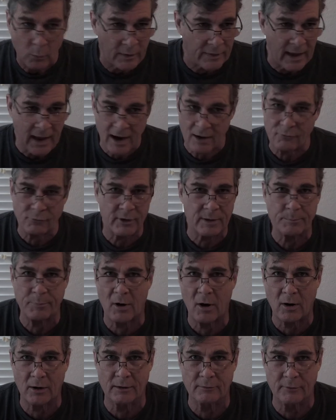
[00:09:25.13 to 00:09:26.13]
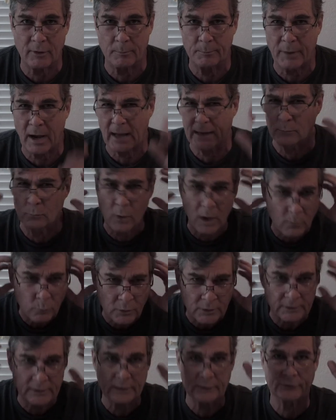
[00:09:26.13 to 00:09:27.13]
with every part of our body, what
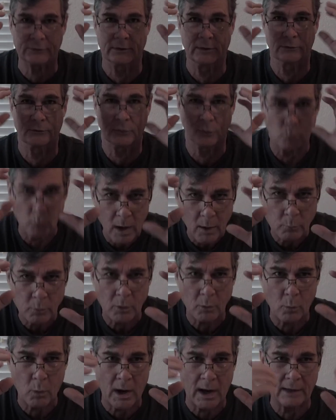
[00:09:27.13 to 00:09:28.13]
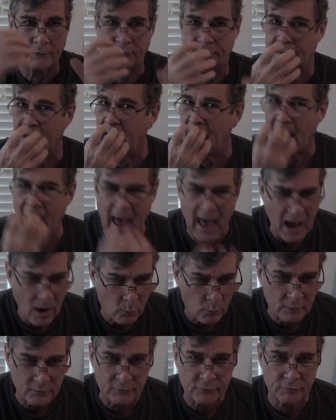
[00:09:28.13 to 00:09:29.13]
we're listening to, what we're watching,
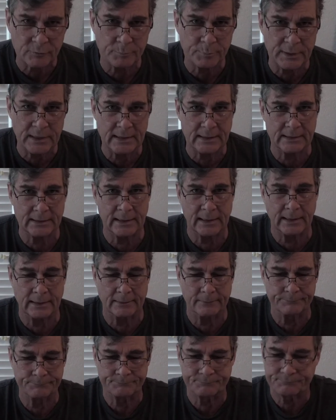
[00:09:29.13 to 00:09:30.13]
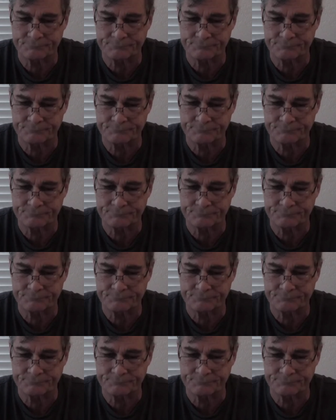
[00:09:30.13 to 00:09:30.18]
how we're speaking.